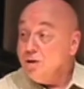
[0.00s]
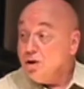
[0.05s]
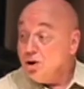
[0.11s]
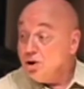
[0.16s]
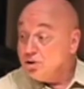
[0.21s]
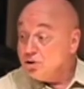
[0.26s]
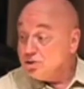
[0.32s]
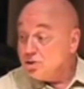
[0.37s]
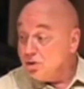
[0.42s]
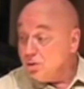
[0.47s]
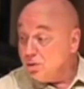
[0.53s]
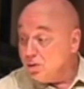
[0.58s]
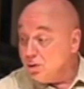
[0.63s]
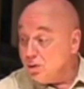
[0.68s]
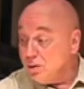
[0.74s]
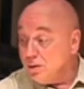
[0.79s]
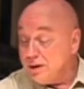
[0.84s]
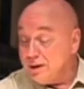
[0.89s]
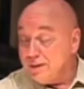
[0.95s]
A
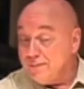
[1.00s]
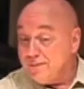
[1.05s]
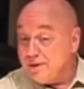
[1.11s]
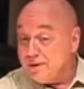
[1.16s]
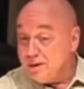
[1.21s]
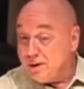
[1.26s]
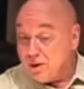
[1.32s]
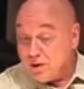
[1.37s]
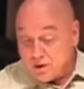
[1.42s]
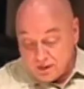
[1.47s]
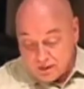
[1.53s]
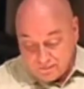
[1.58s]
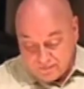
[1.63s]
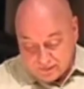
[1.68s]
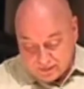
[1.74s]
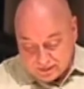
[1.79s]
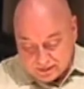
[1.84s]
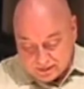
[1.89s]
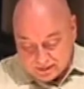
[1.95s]
solo, if
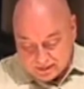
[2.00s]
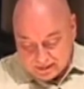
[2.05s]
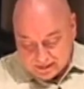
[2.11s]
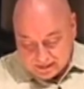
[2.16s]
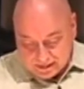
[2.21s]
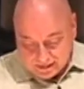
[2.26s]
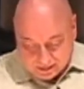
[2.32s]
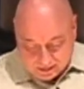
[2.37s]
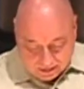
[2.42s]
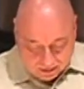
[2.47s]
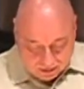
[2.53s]
it says